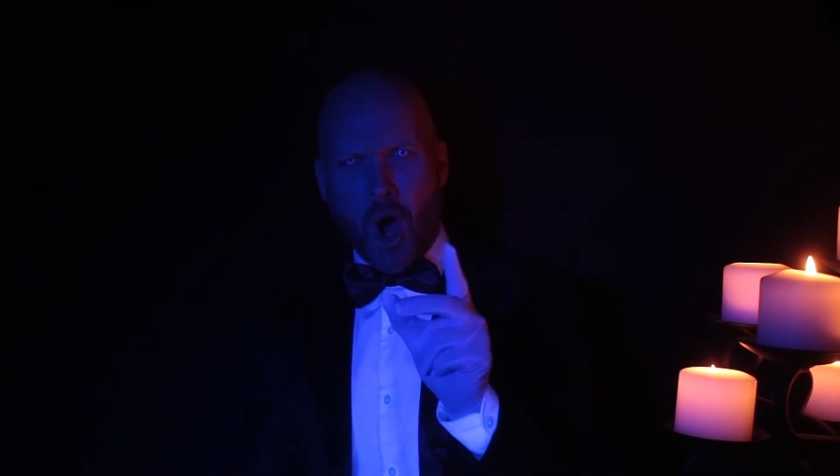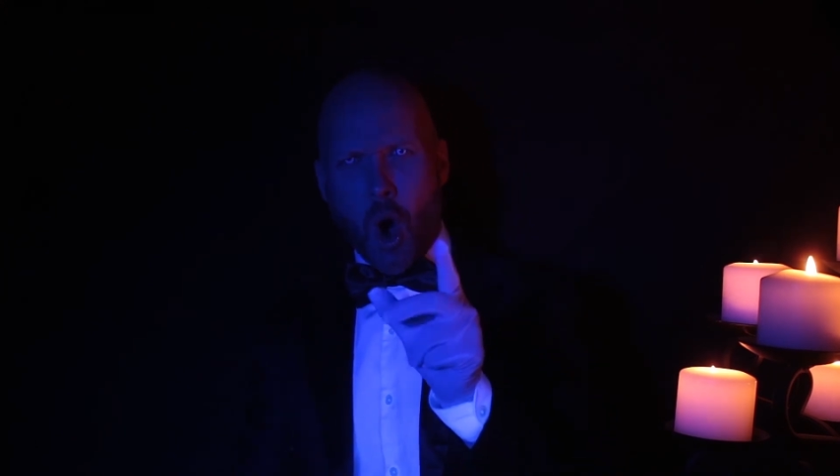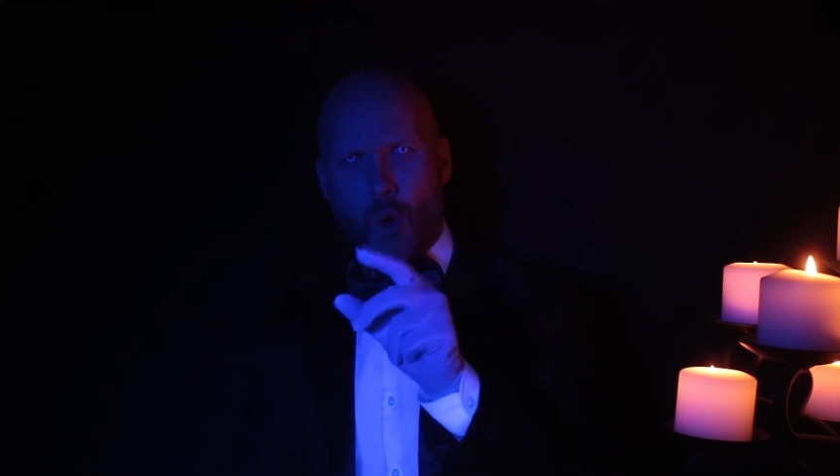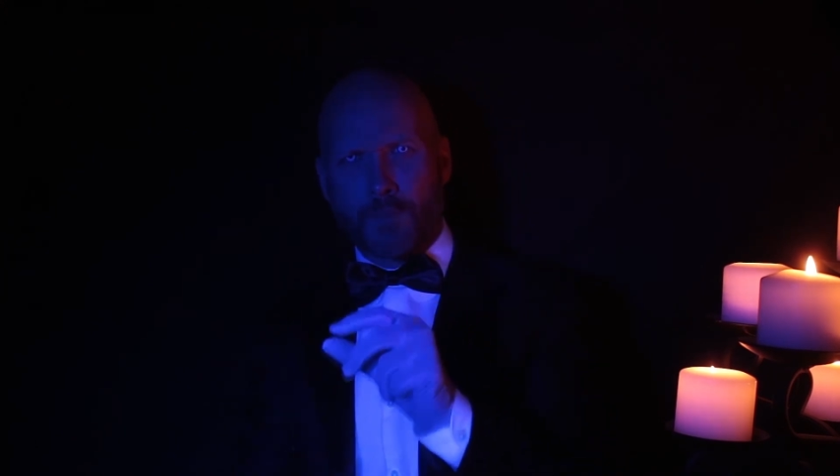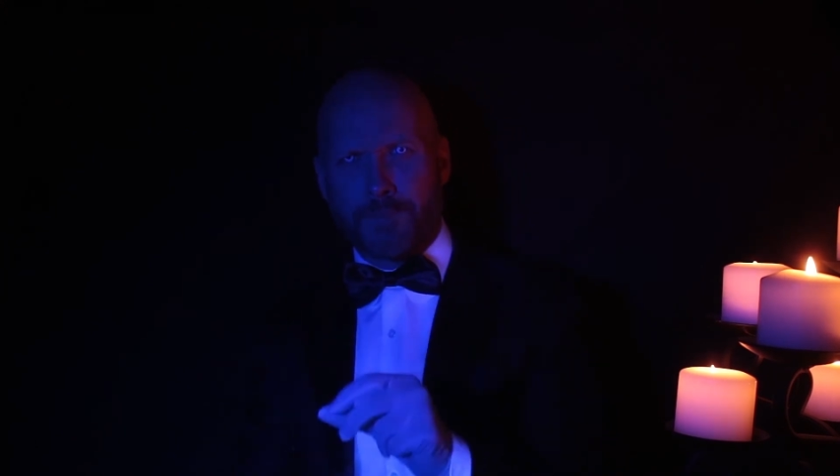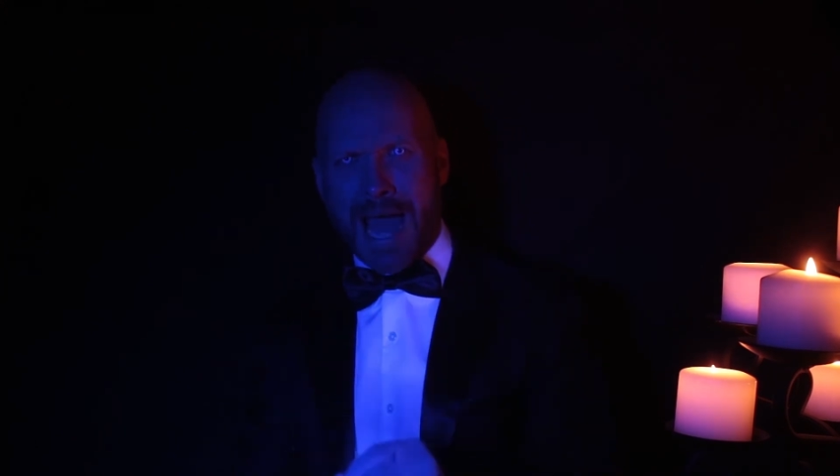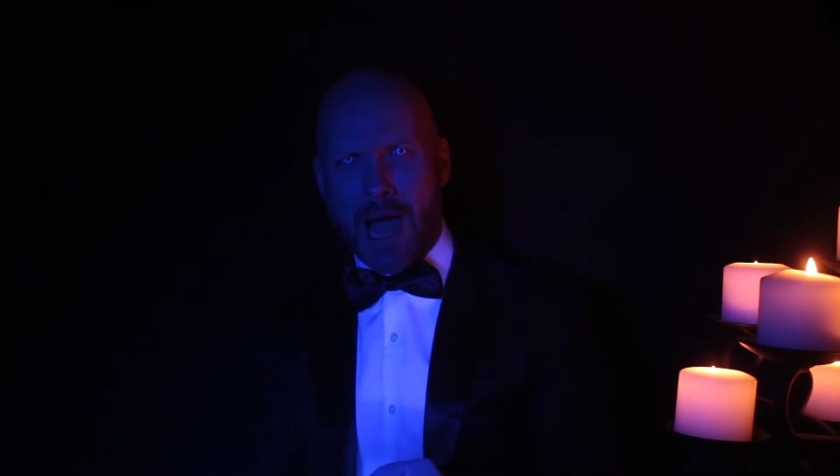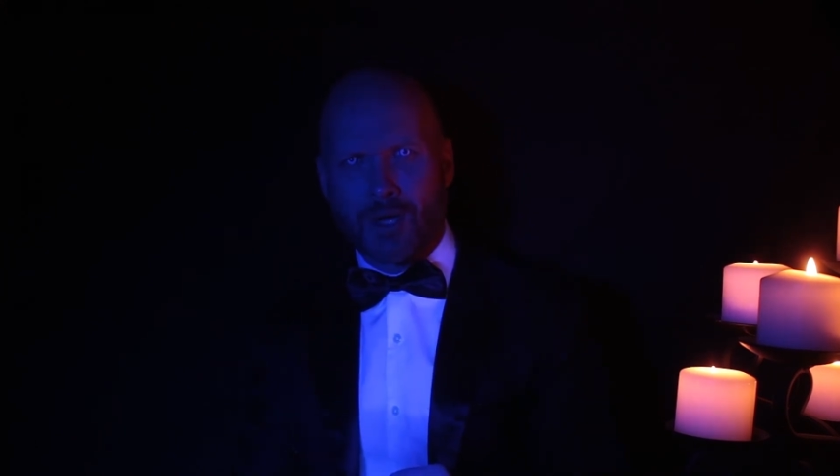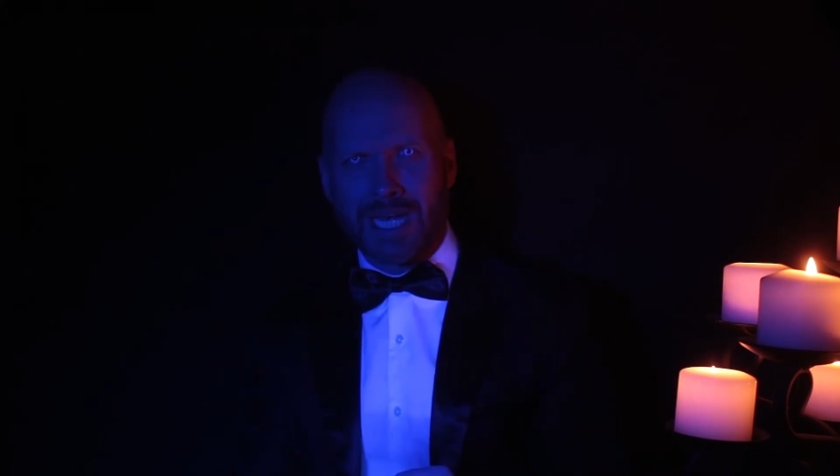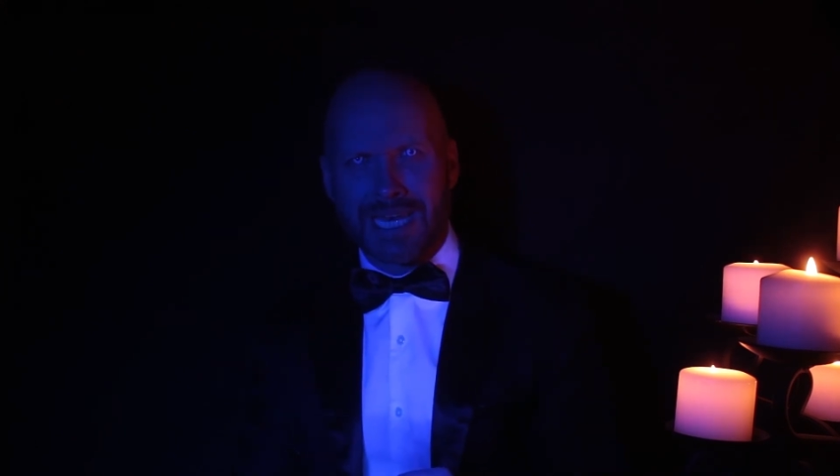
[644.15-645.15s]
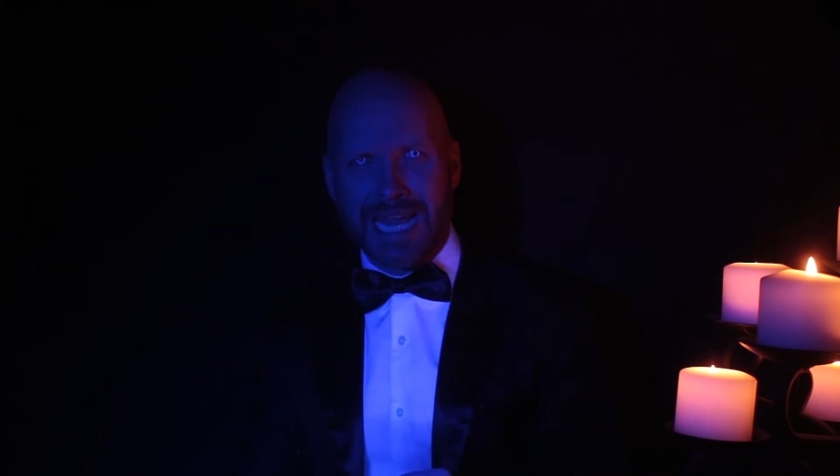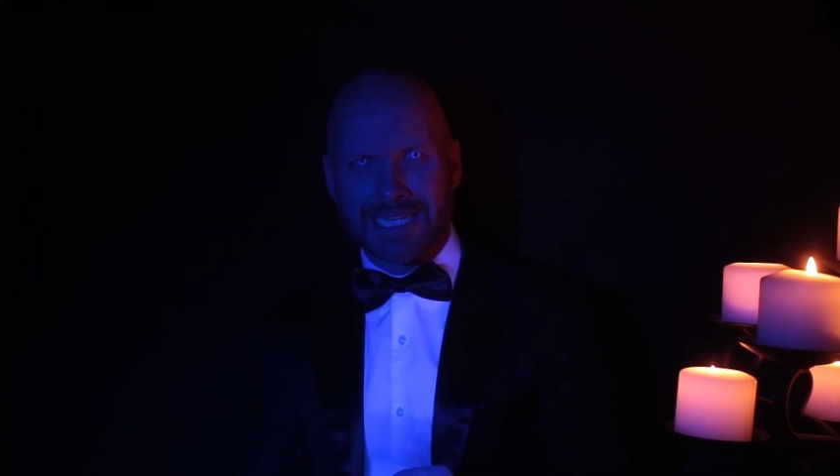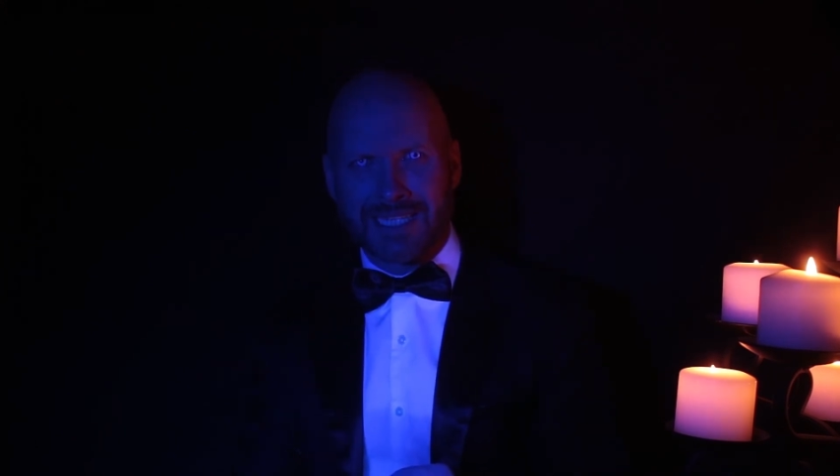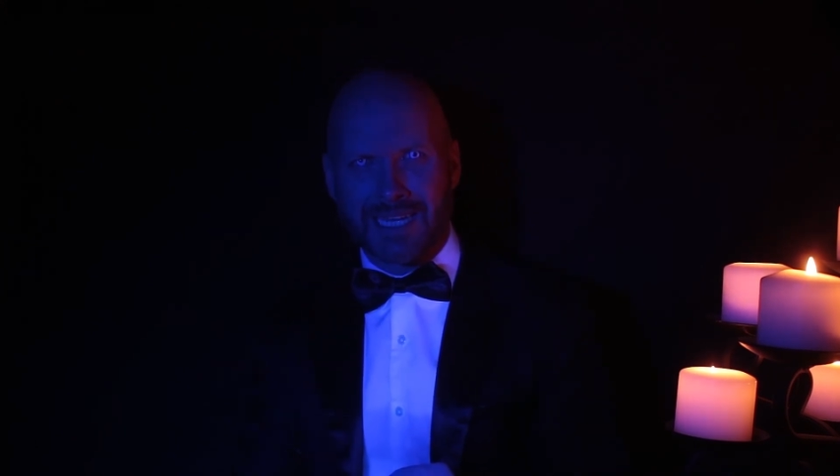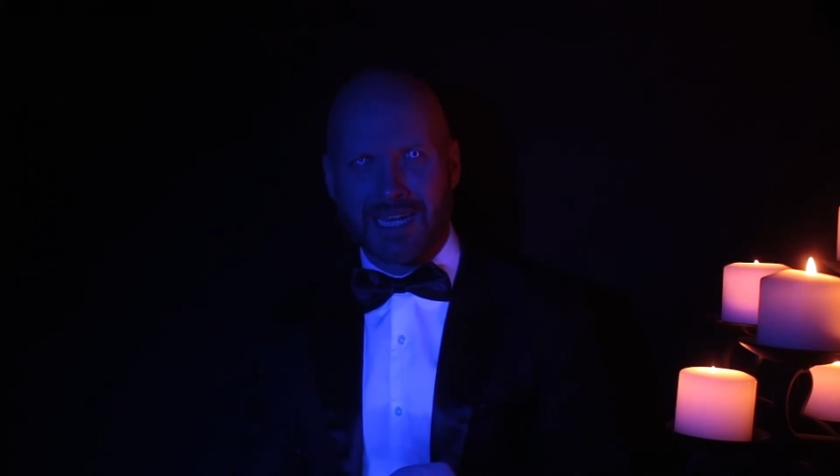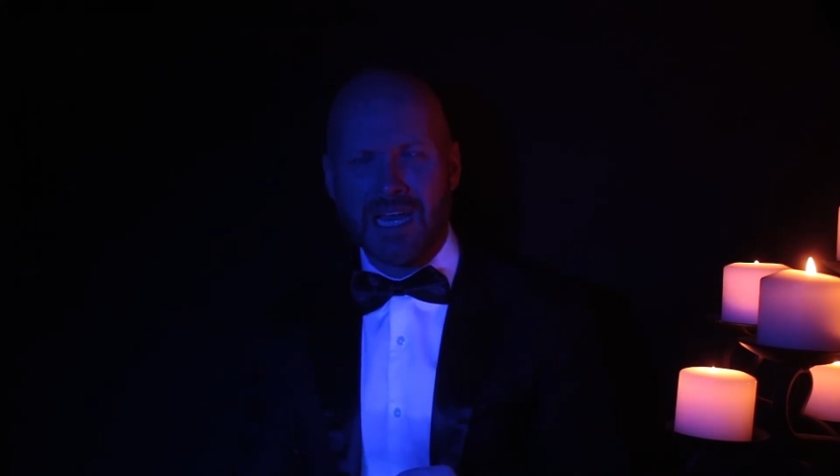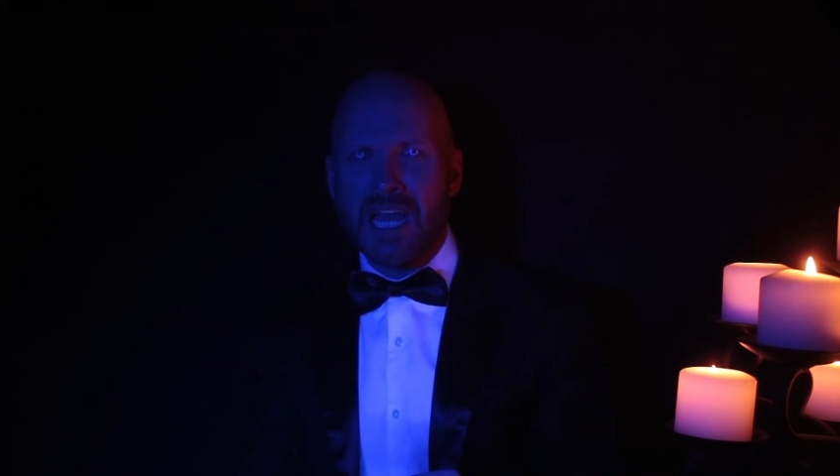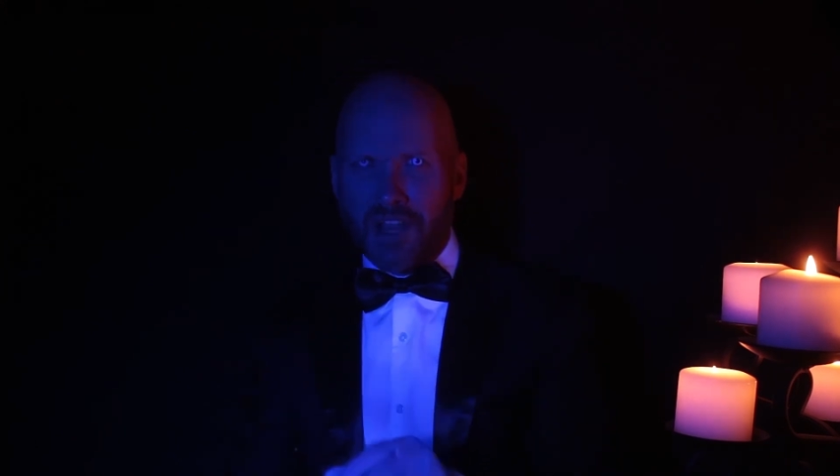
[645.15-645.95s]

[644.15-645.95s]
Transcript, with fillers: @OldPalCollector.